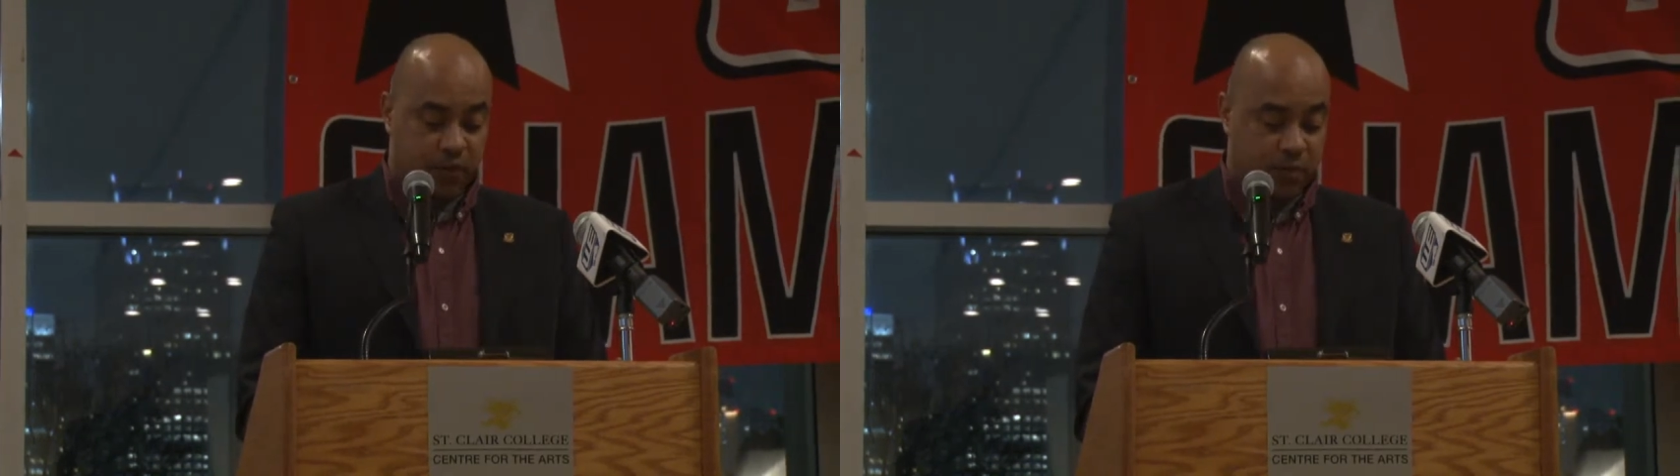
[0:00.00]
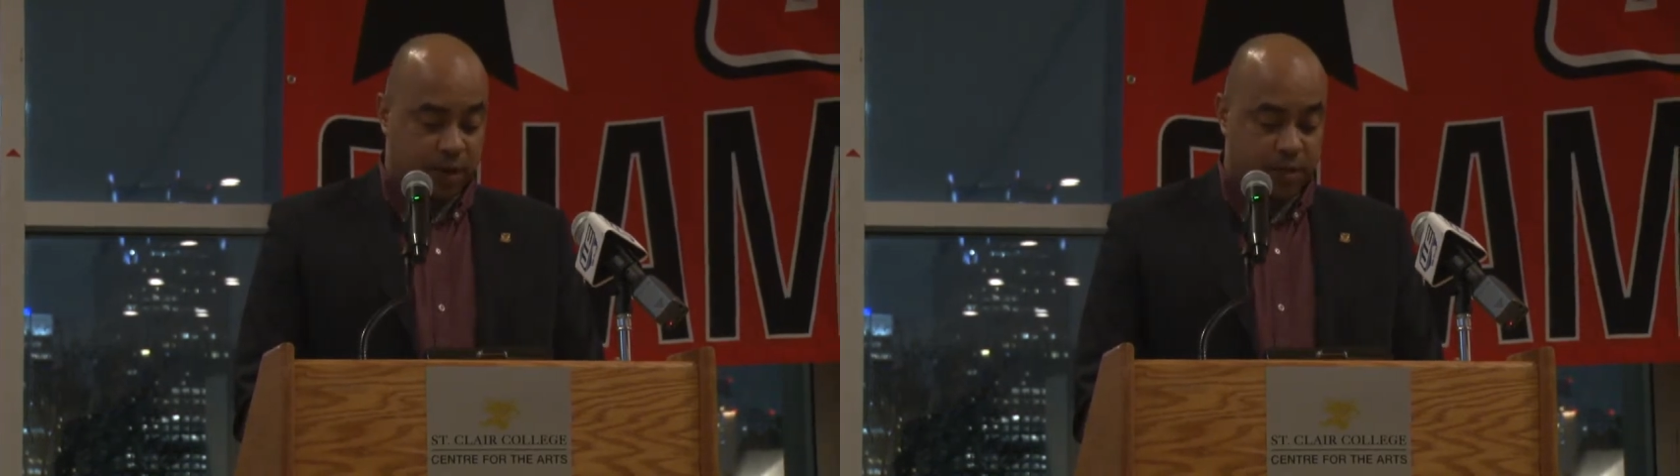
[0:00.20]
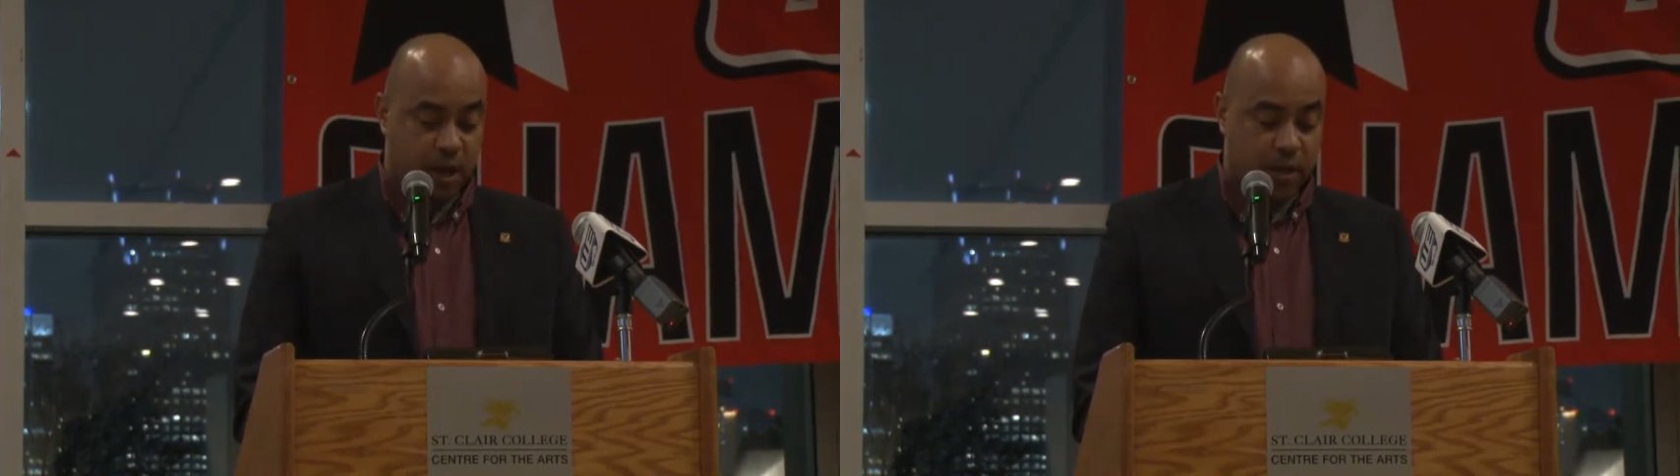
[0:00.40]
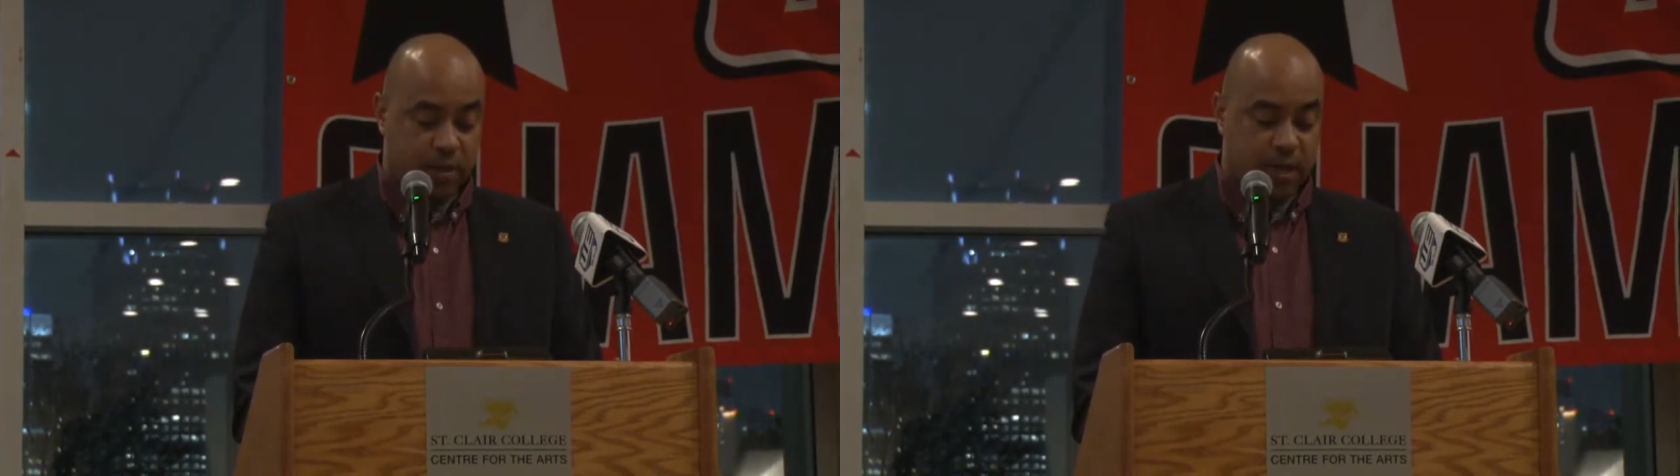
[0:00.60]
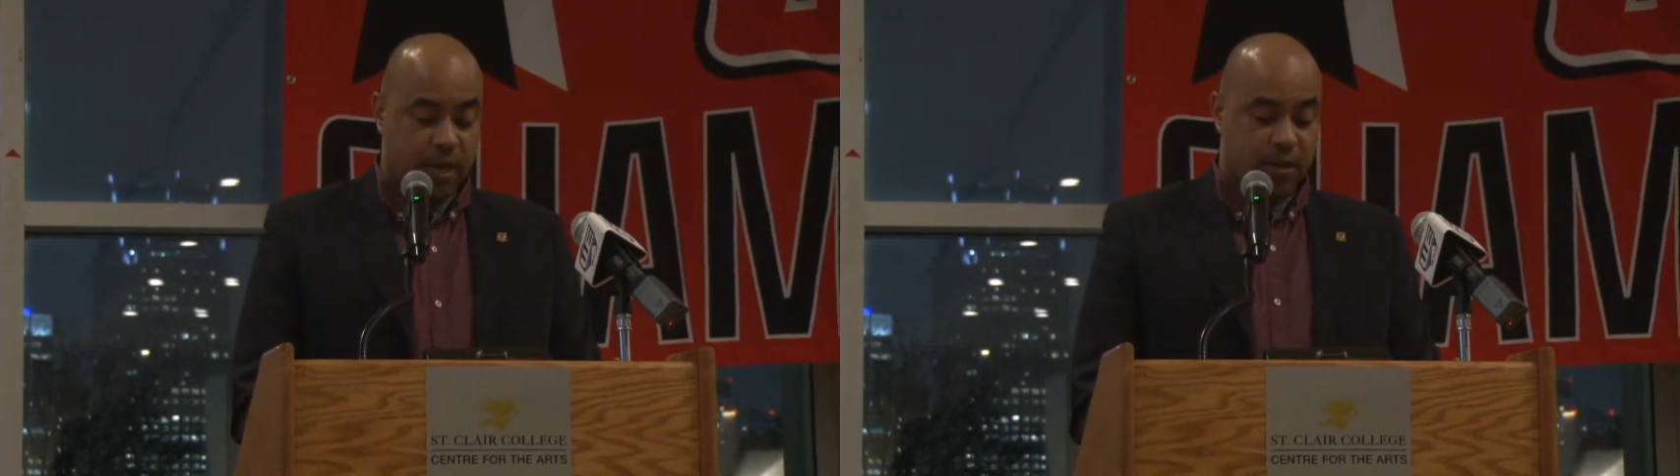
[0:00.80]
from my talk
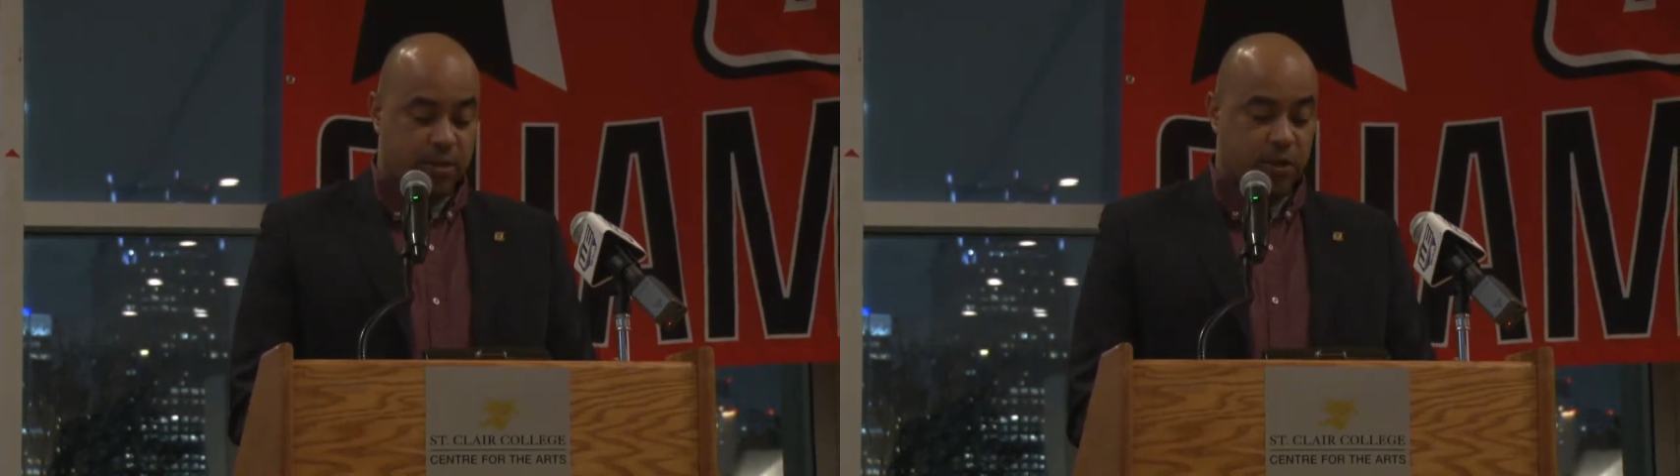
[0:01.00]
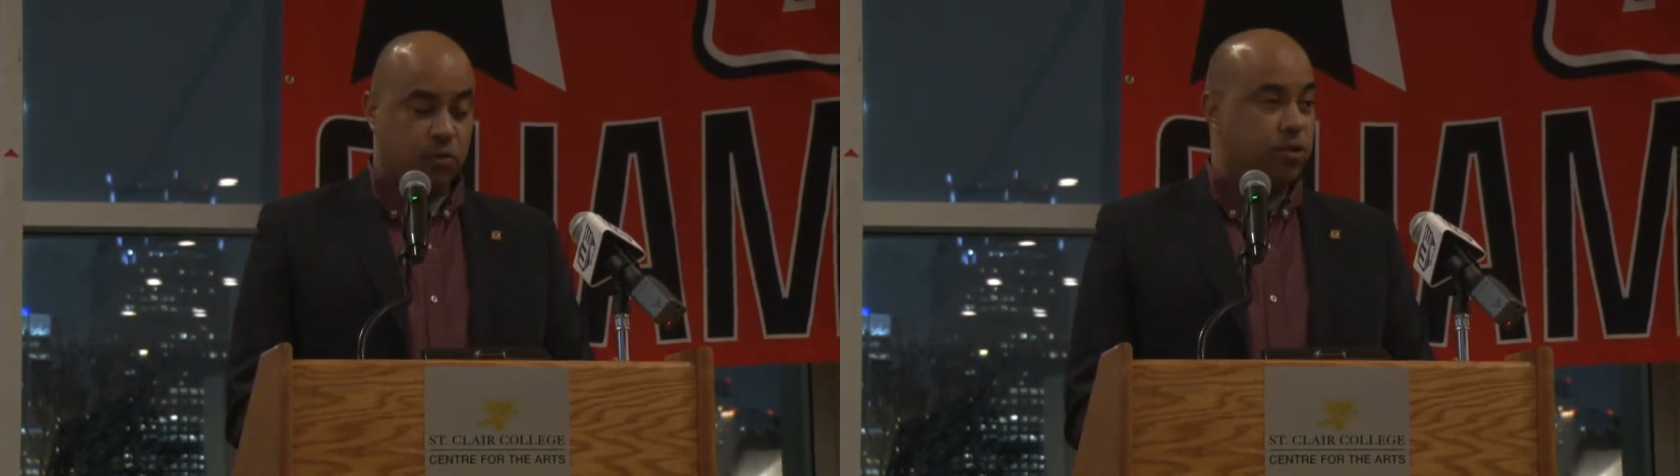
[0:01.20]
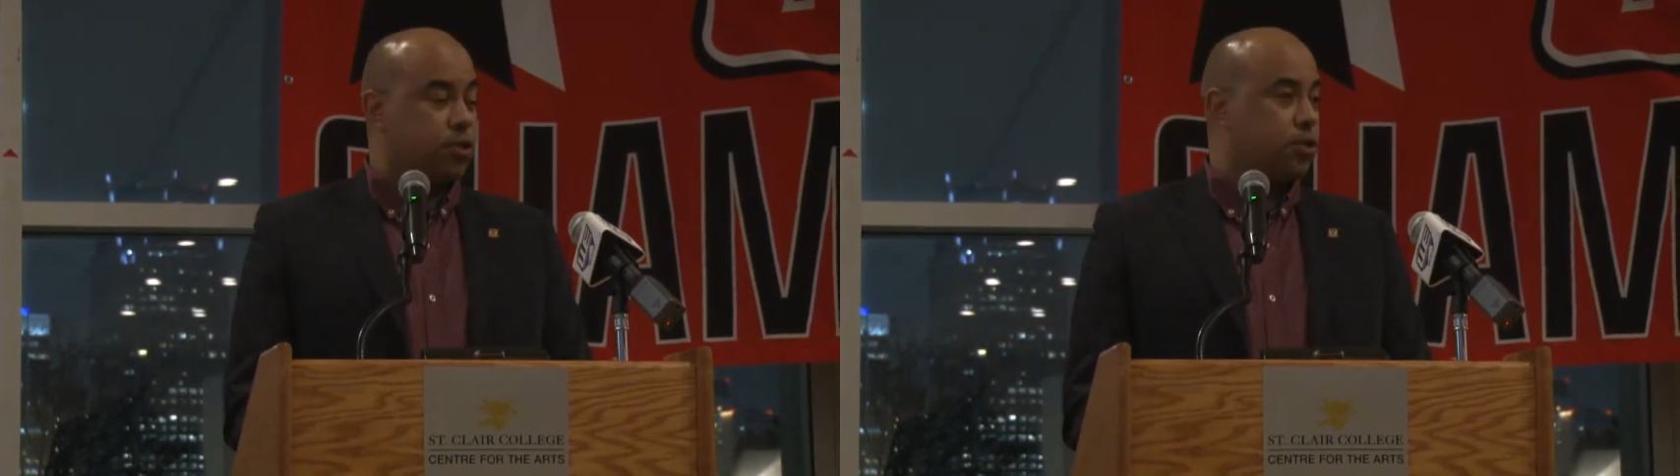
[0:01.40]
today is don't